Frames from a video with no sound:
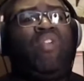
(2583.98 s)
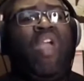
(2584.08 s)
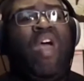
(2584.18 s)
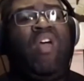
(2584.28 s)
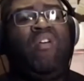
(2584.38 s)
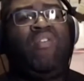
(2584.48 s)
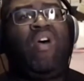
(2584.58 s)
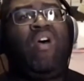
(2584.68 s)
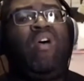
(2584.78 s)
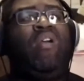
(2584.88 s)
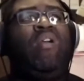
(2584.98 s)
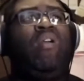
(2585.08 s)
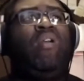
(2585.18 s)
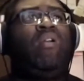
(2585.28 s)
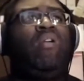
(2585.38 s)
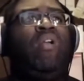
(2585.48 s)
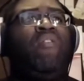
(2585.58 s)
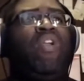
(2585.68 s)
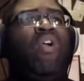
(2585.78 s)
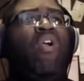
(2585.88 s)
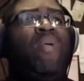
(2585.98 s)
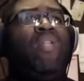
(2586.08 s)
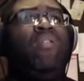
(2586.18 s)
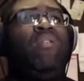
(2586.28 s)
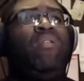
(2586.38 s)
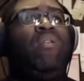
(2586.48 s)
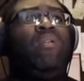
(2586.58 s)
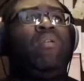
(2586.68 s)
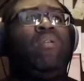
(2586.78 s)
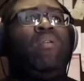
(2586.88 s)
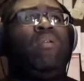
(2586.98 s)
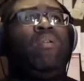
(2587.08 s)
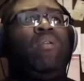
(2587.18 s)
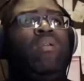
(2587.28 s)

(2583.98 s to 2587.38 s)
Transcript: kind of everything. All right, man? Oh,